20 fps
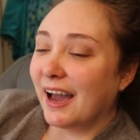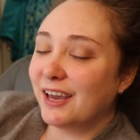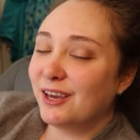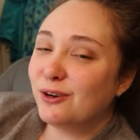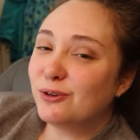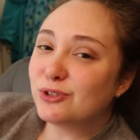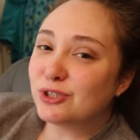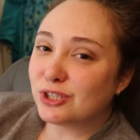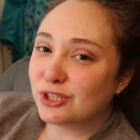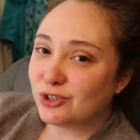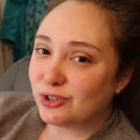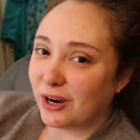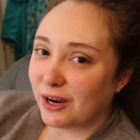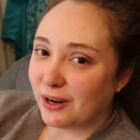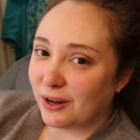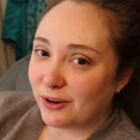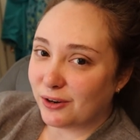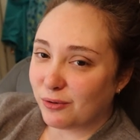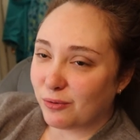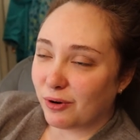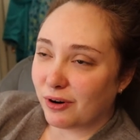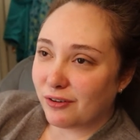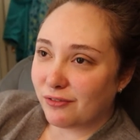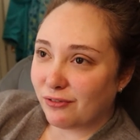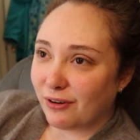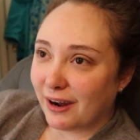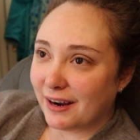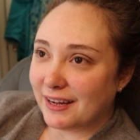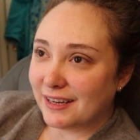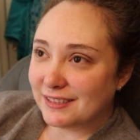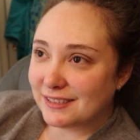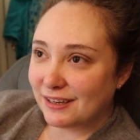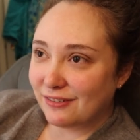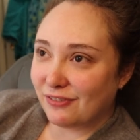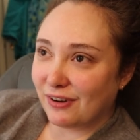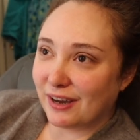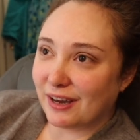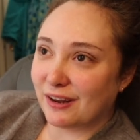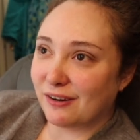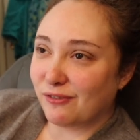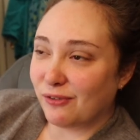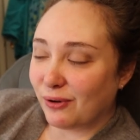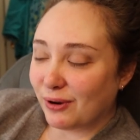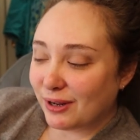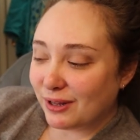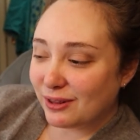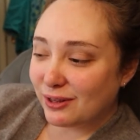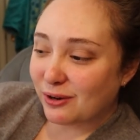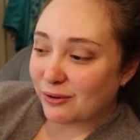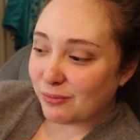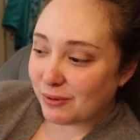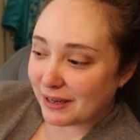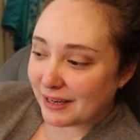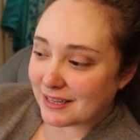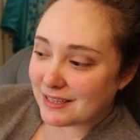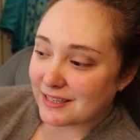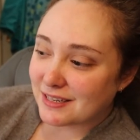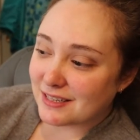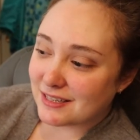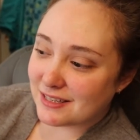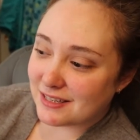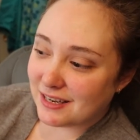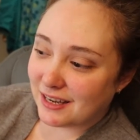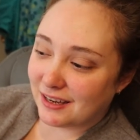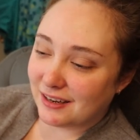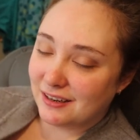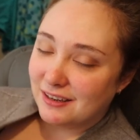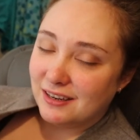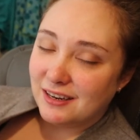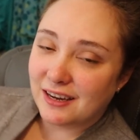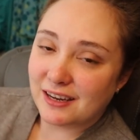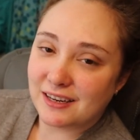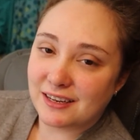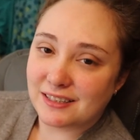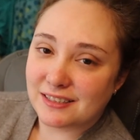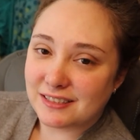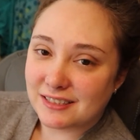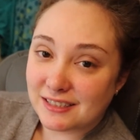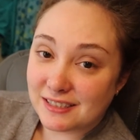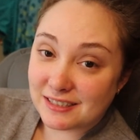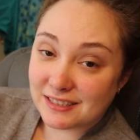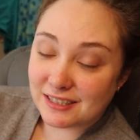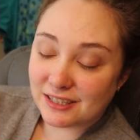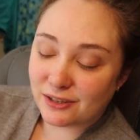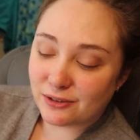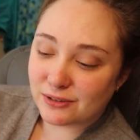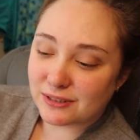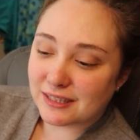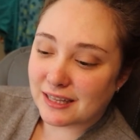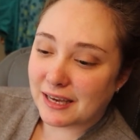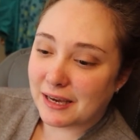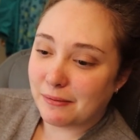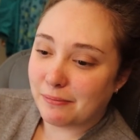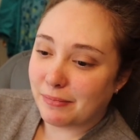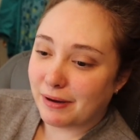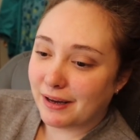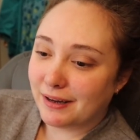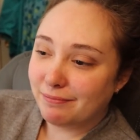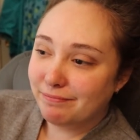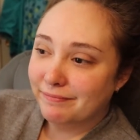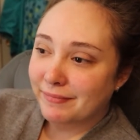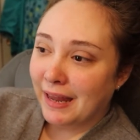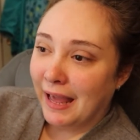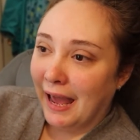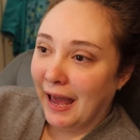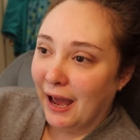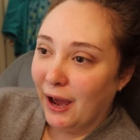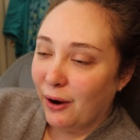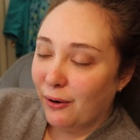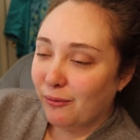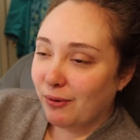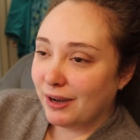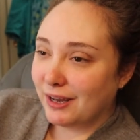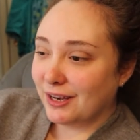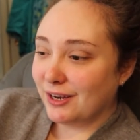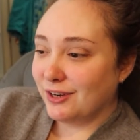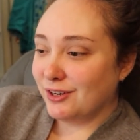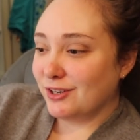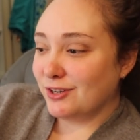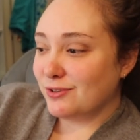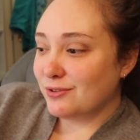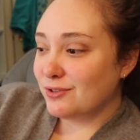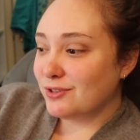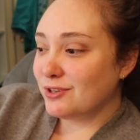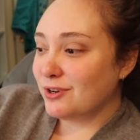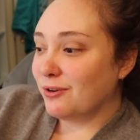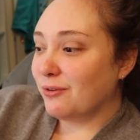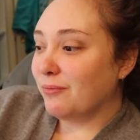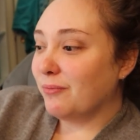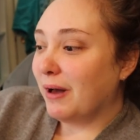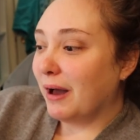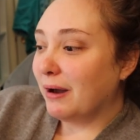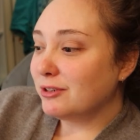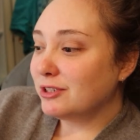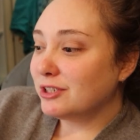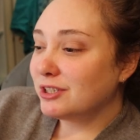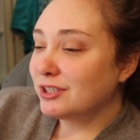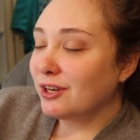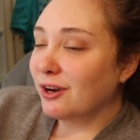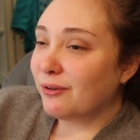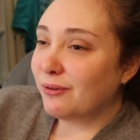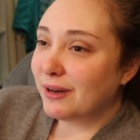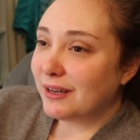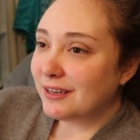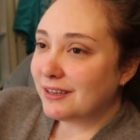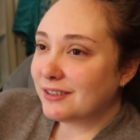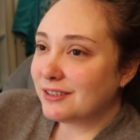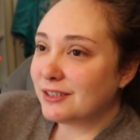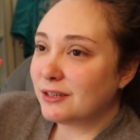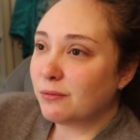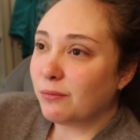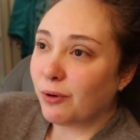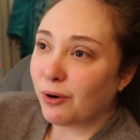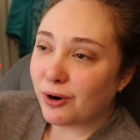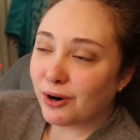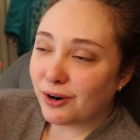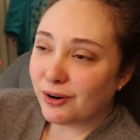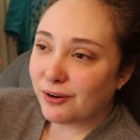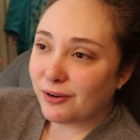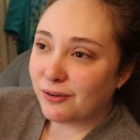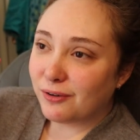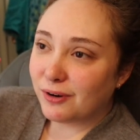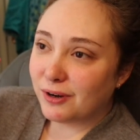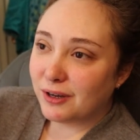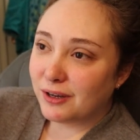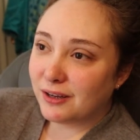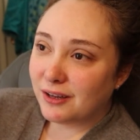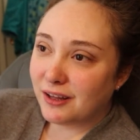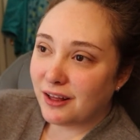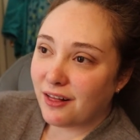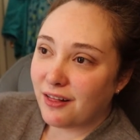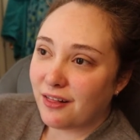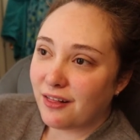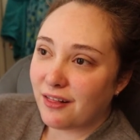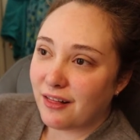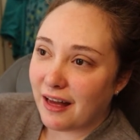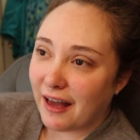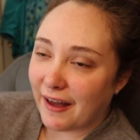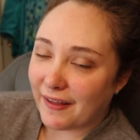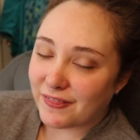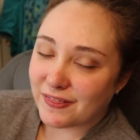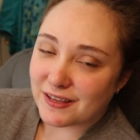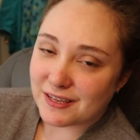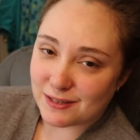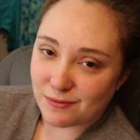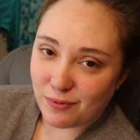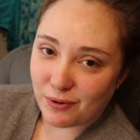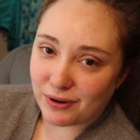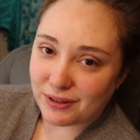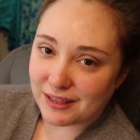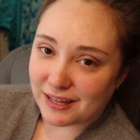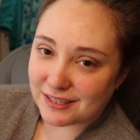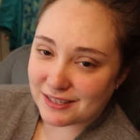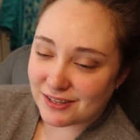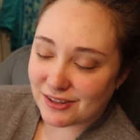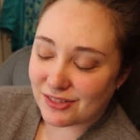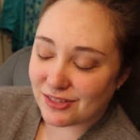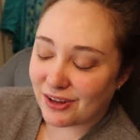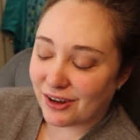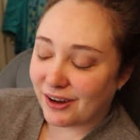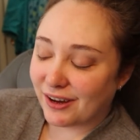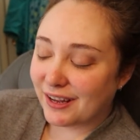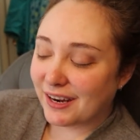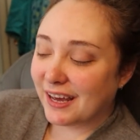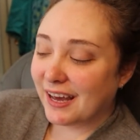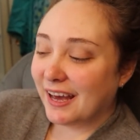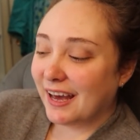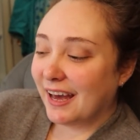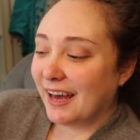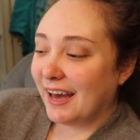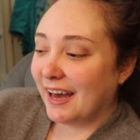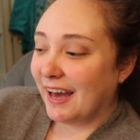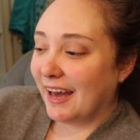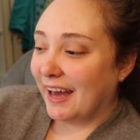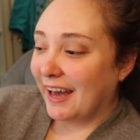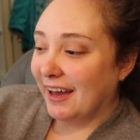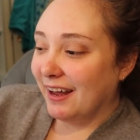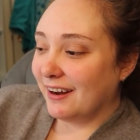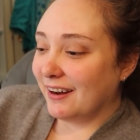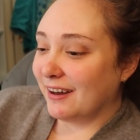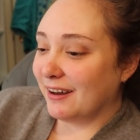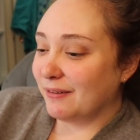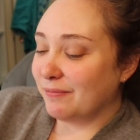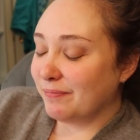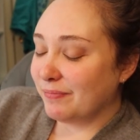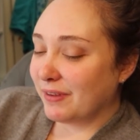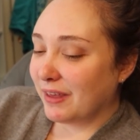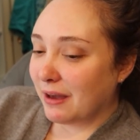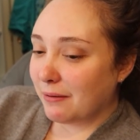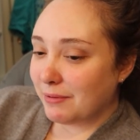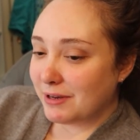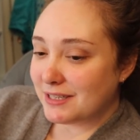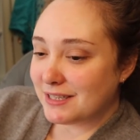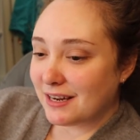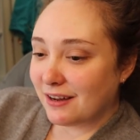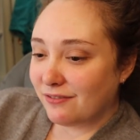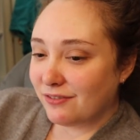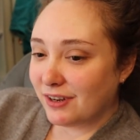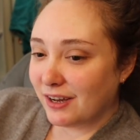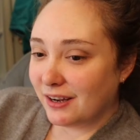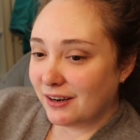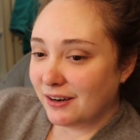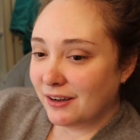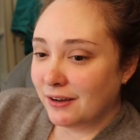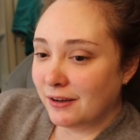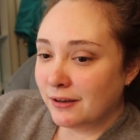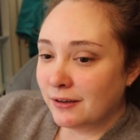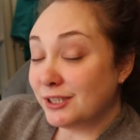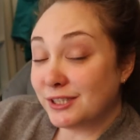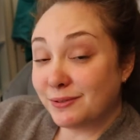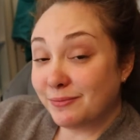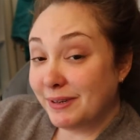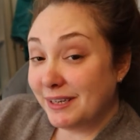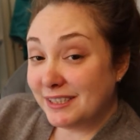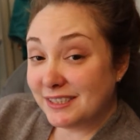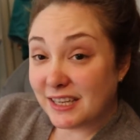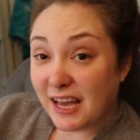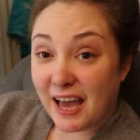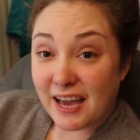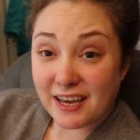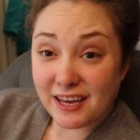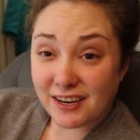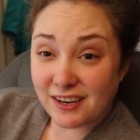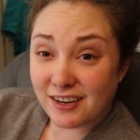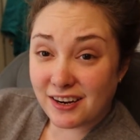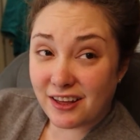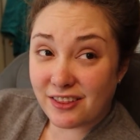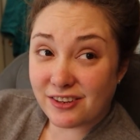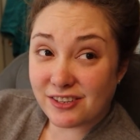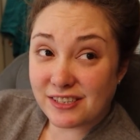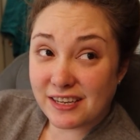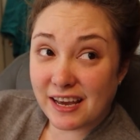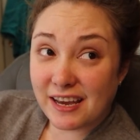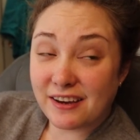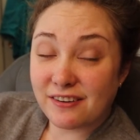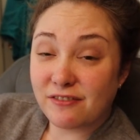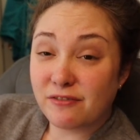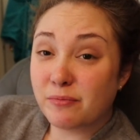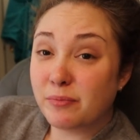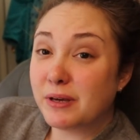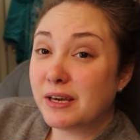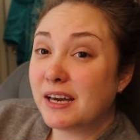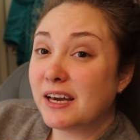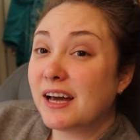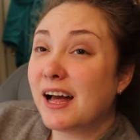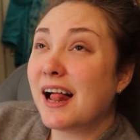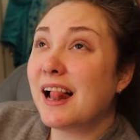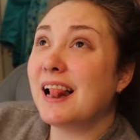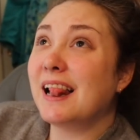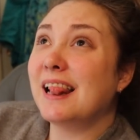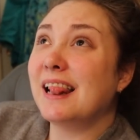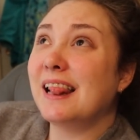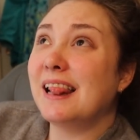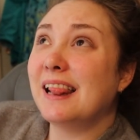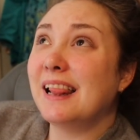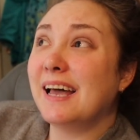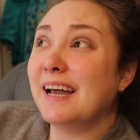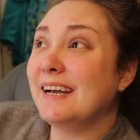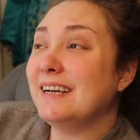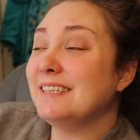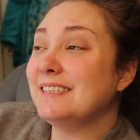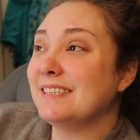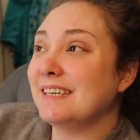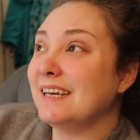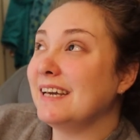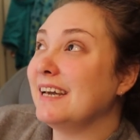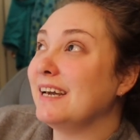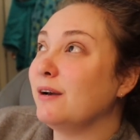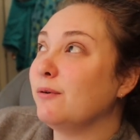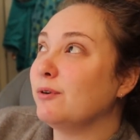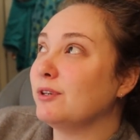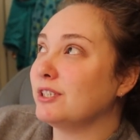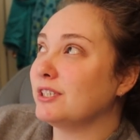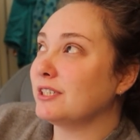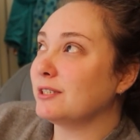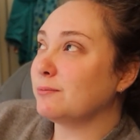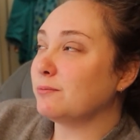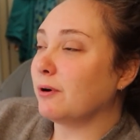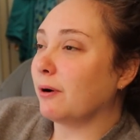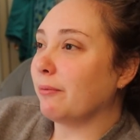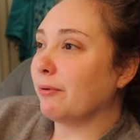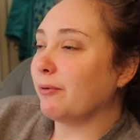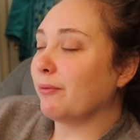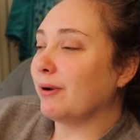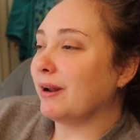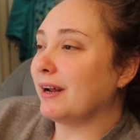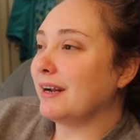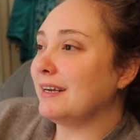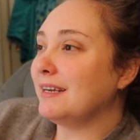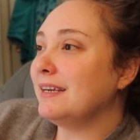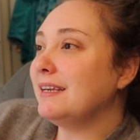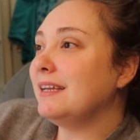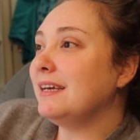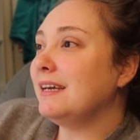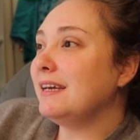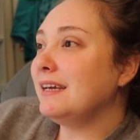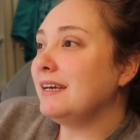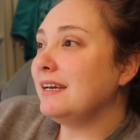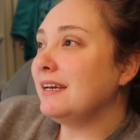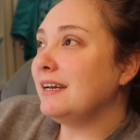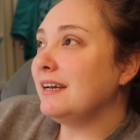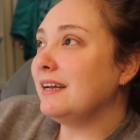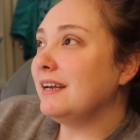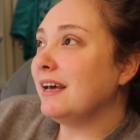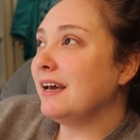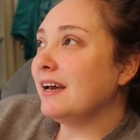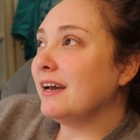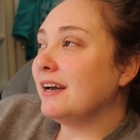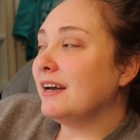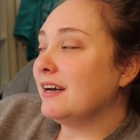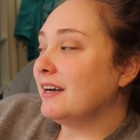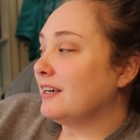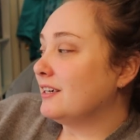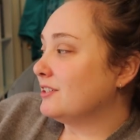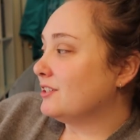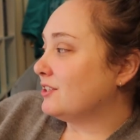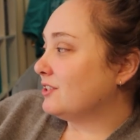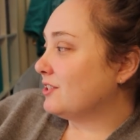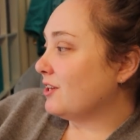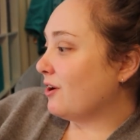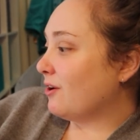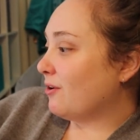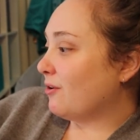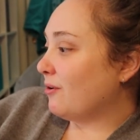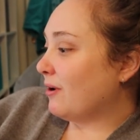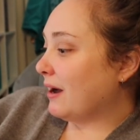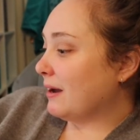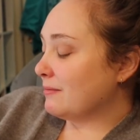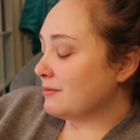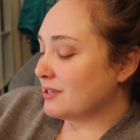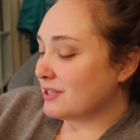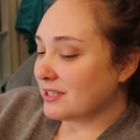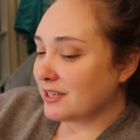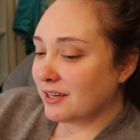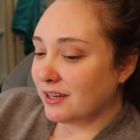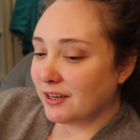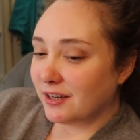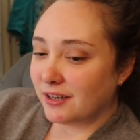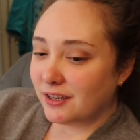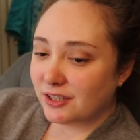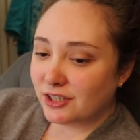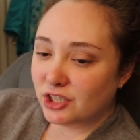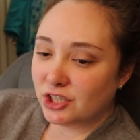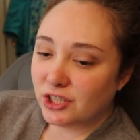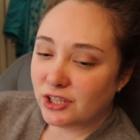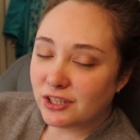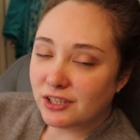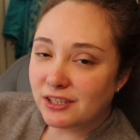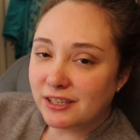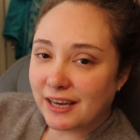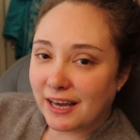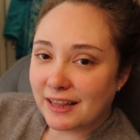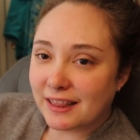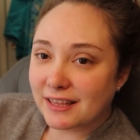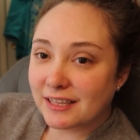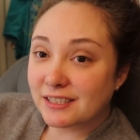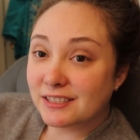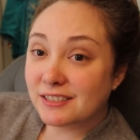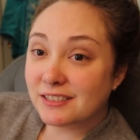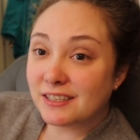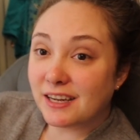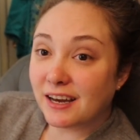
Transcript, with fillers: I usually try not to work Fridays if I can avoid it though, because it is D and D night and D and D goes late. But what can you do? So will just go in tomorrow at this point, that's the thought, and um, get my stuff done. Which means I get another day of being lazy, which is probably what I need. So I'm just gonna chill, get this